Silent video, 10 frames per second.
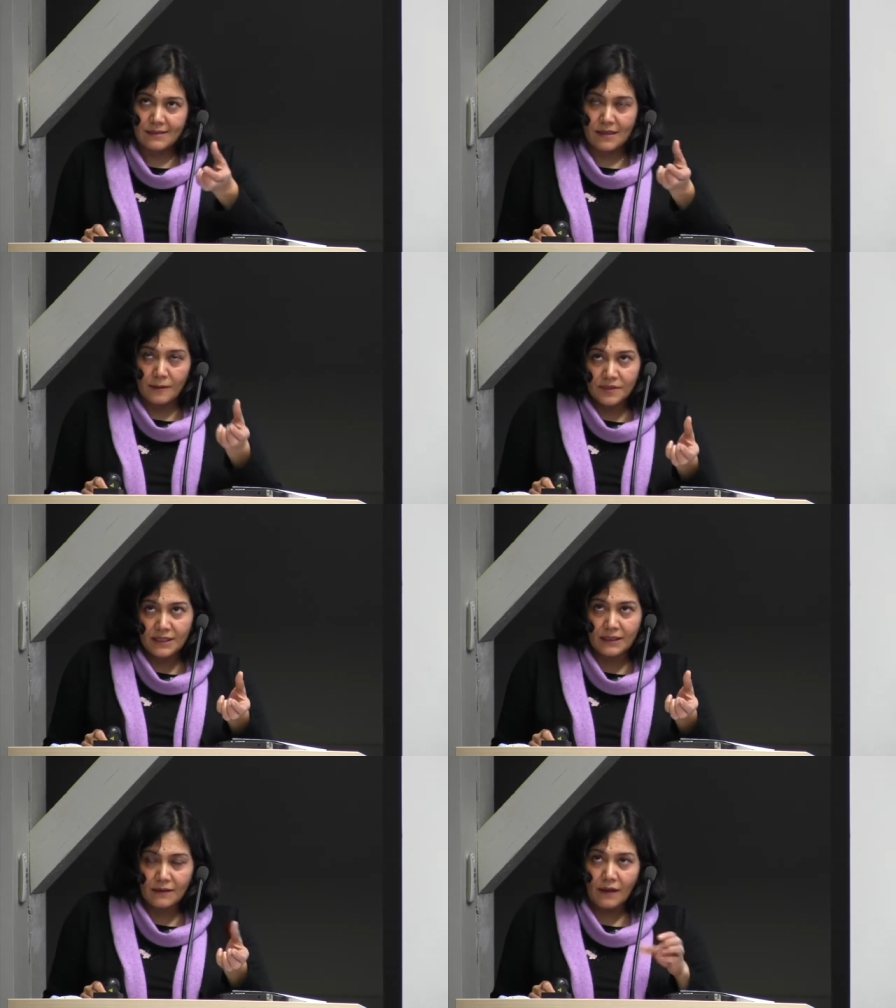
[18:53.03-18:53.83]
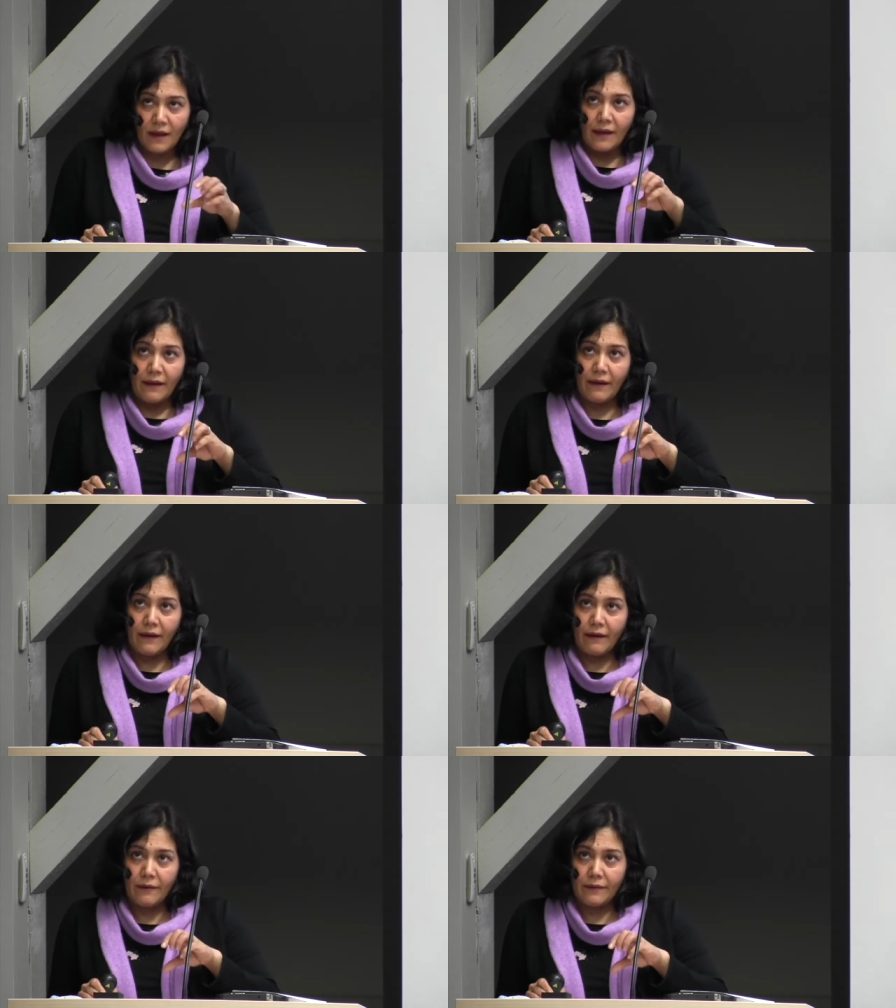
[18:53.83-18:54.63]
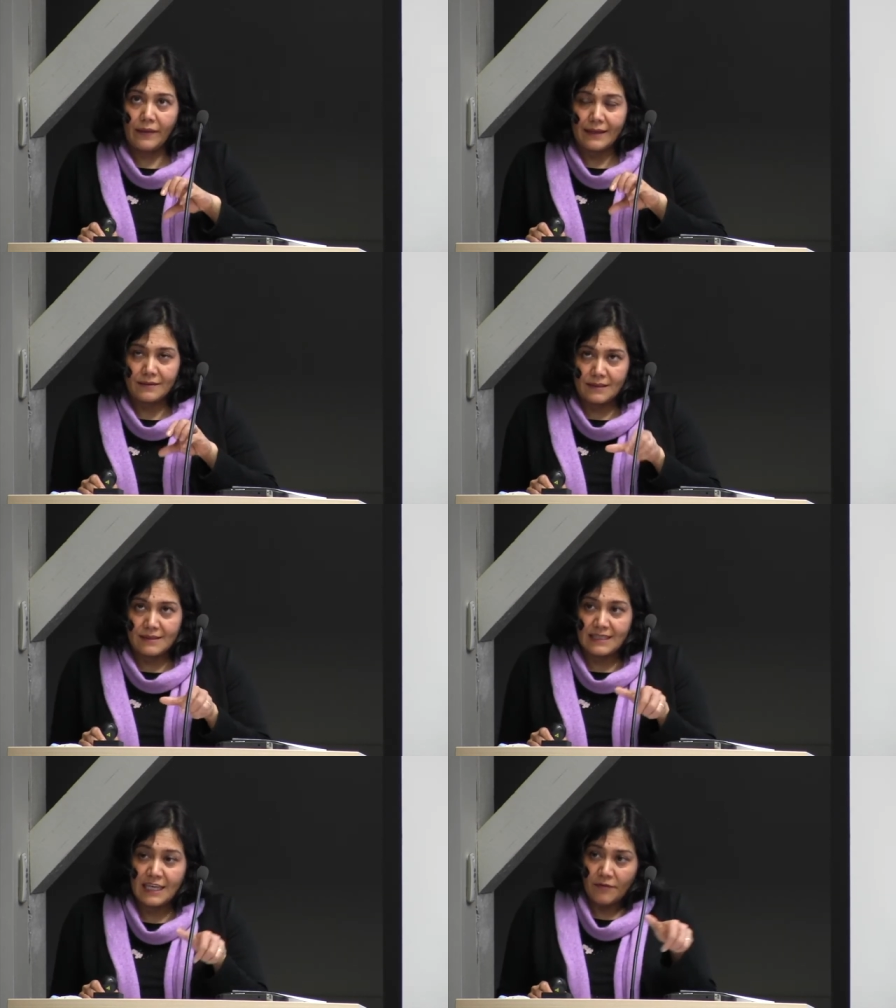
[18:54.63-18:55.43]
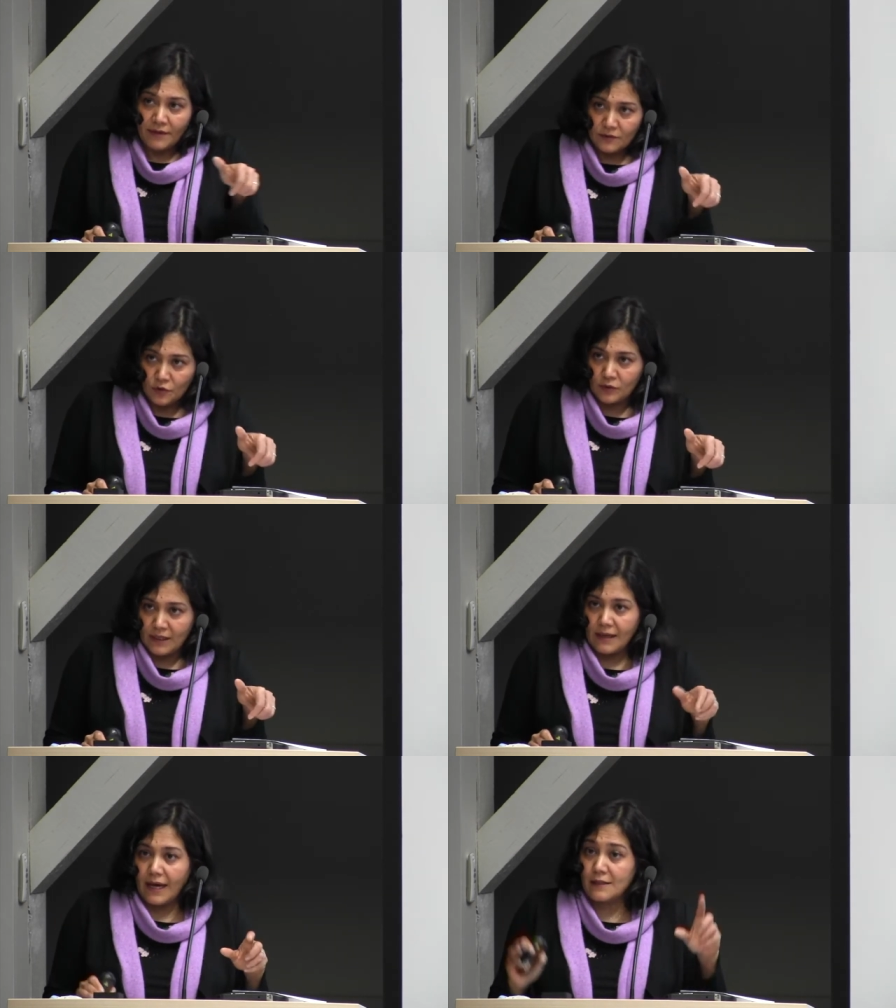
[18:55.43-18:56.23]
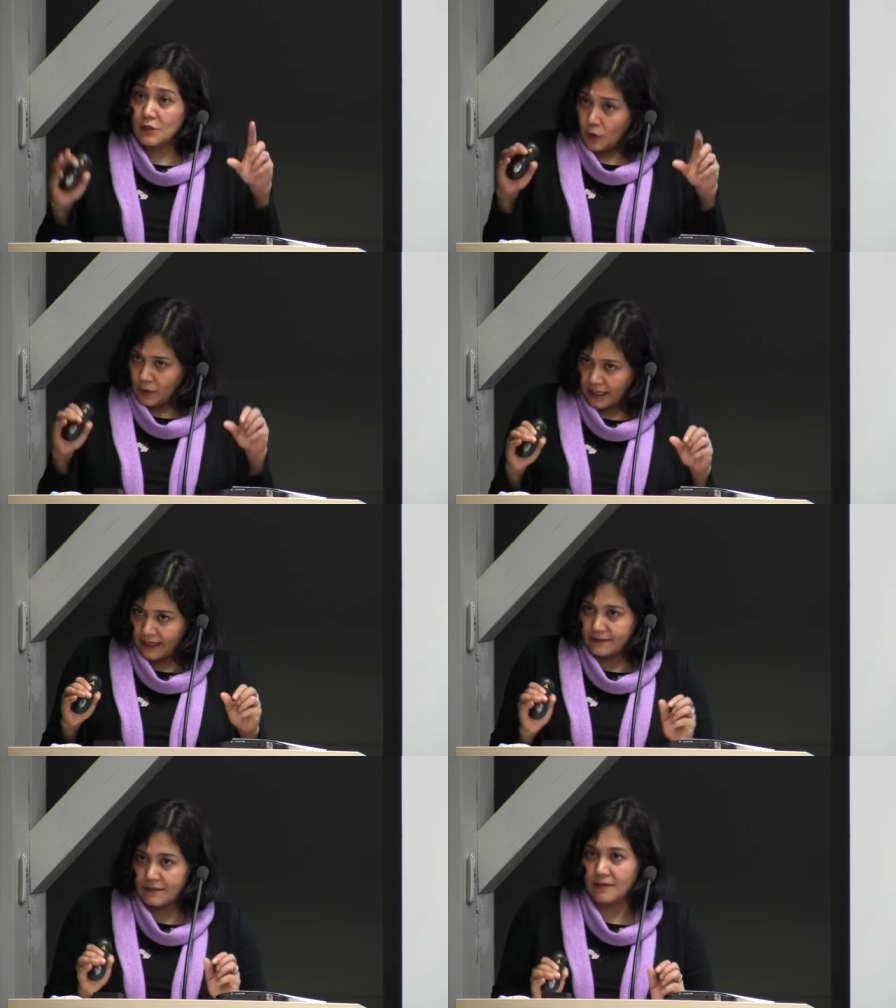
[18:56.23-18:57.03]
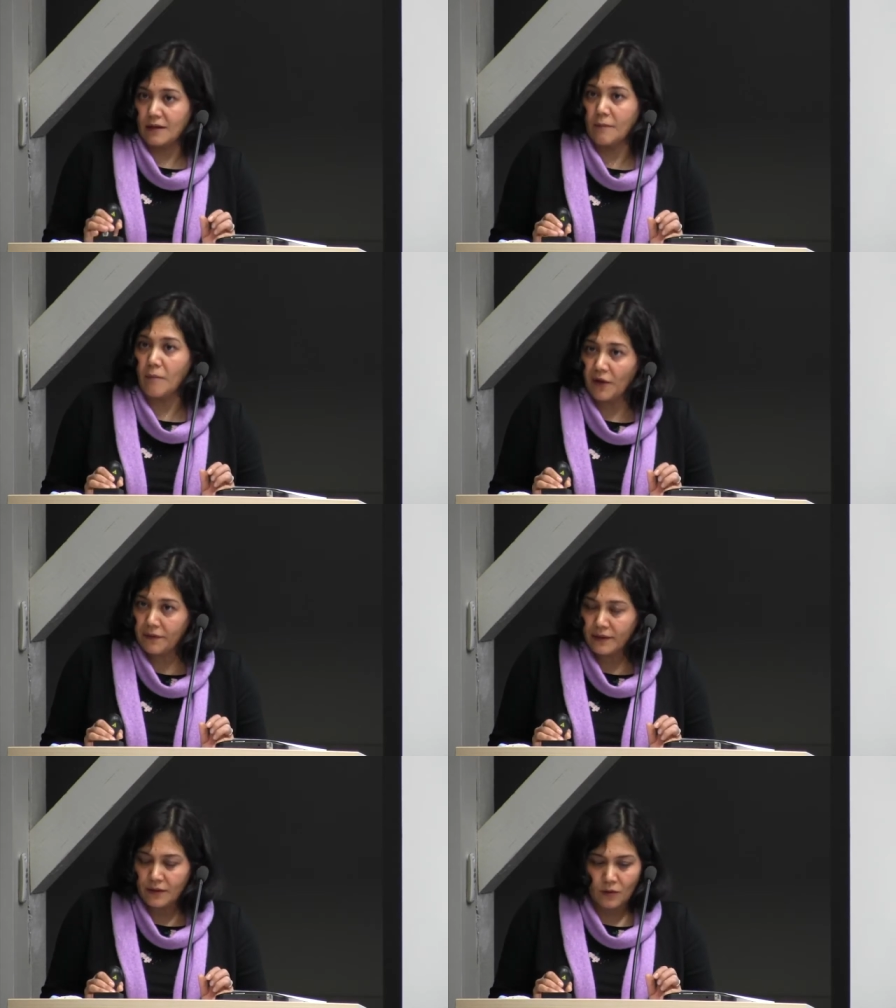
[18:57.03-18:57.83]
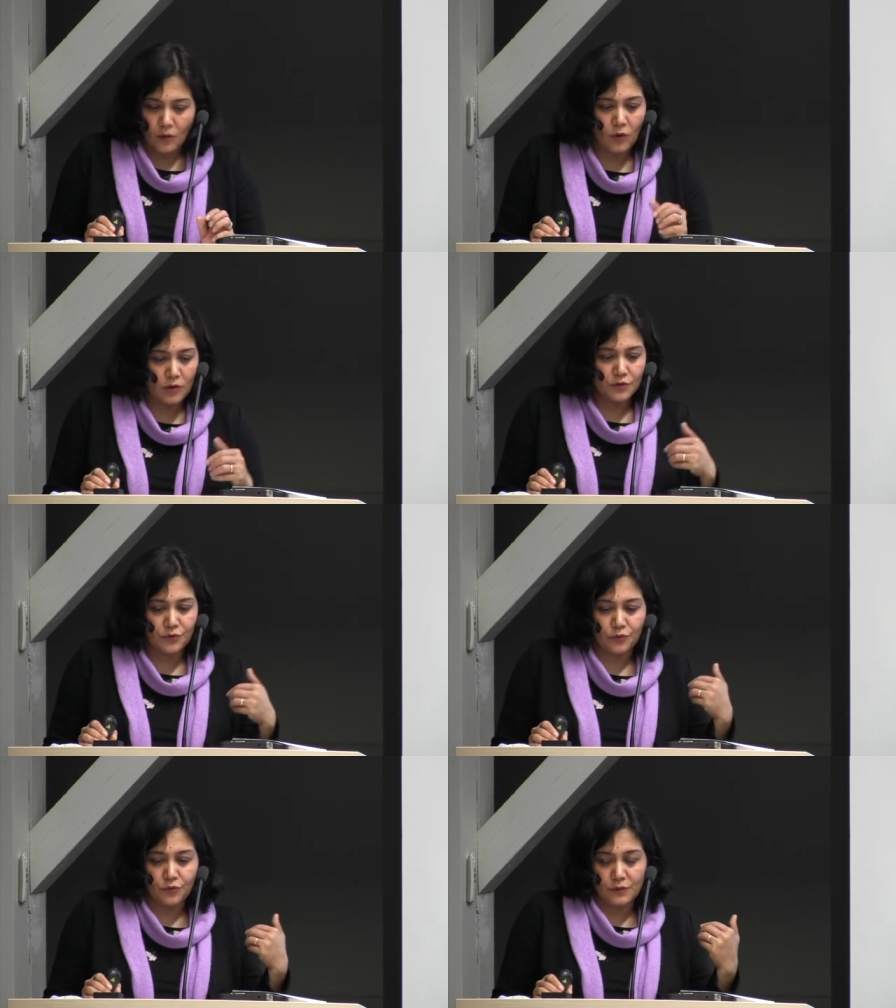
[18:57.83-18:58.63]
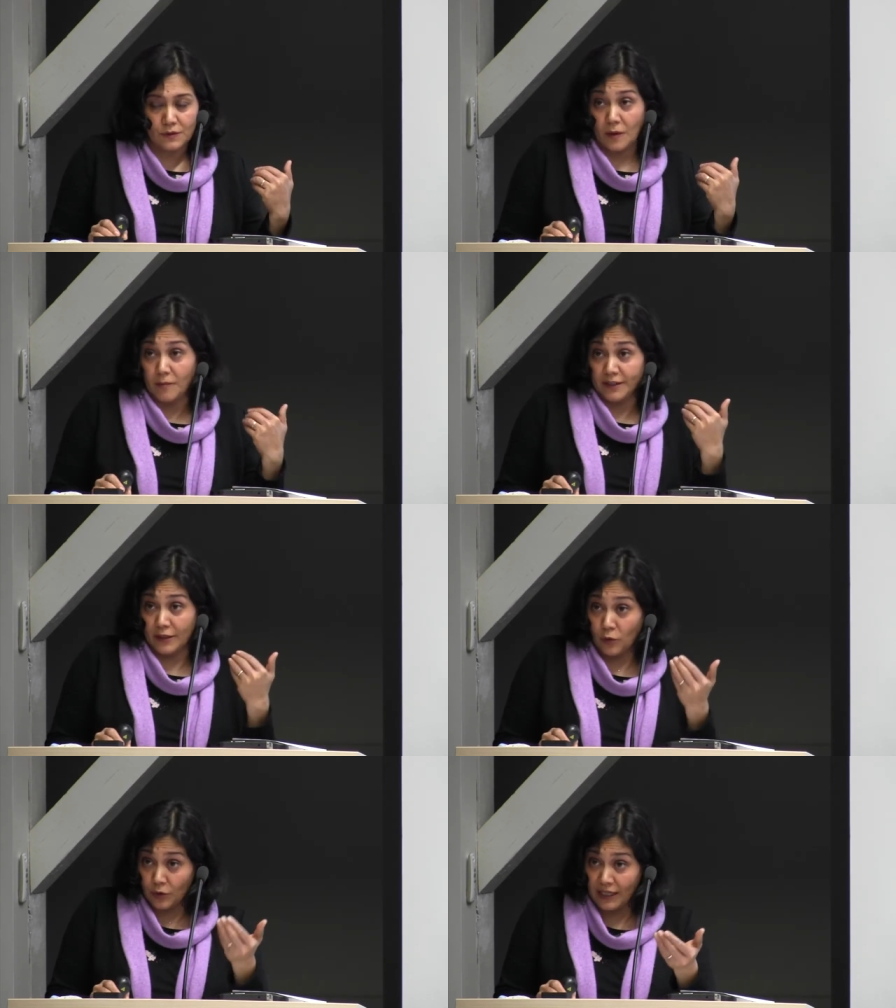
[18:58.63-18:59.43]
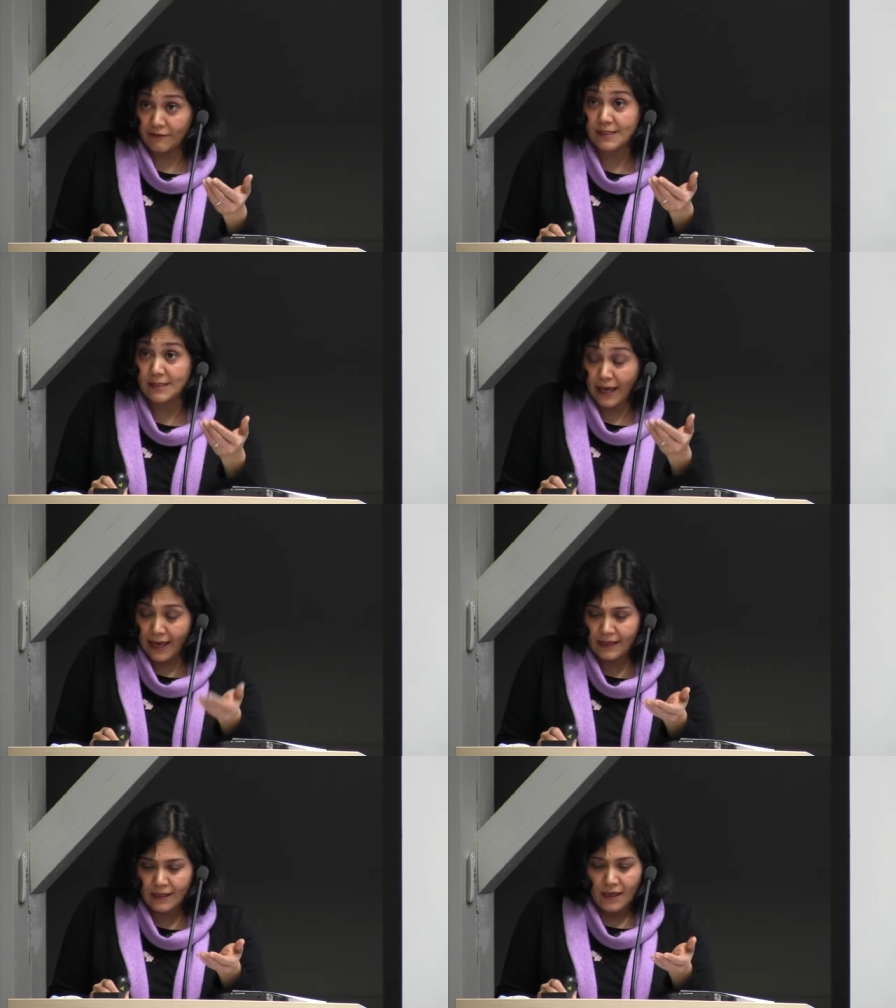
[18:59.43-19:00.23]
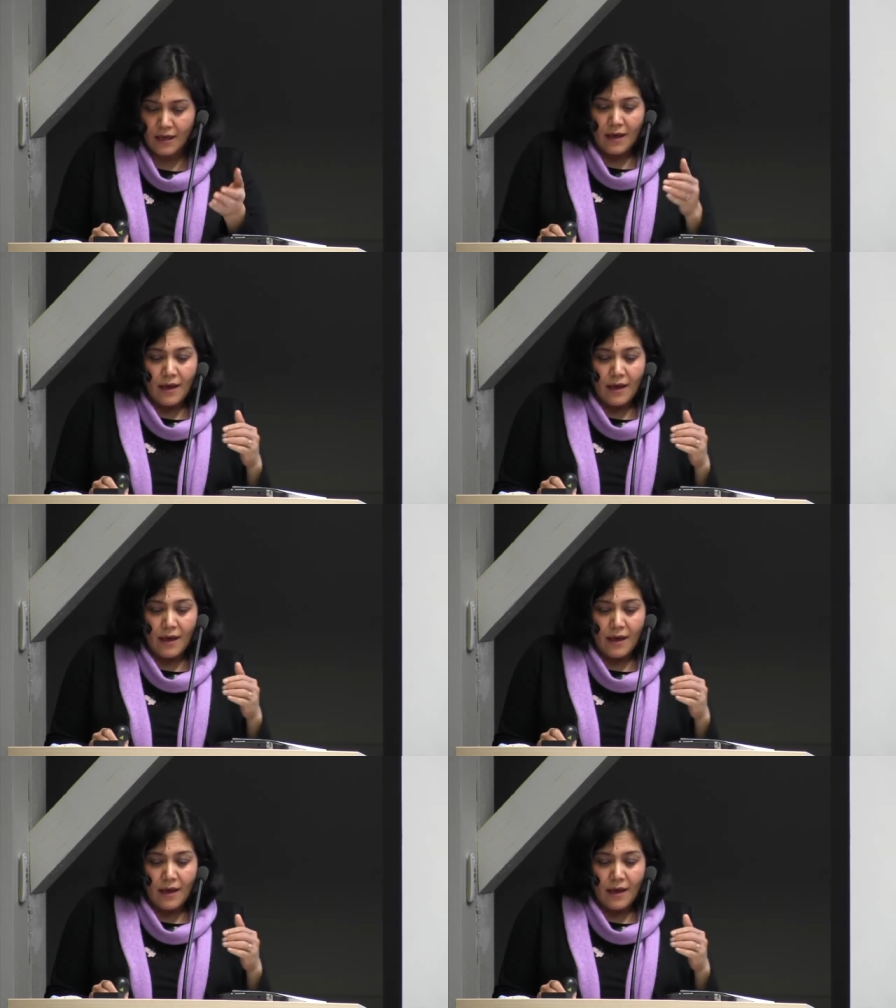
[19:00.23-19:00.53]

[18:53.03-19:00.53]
something that is given to the surrogate mother or to somebody who gives egg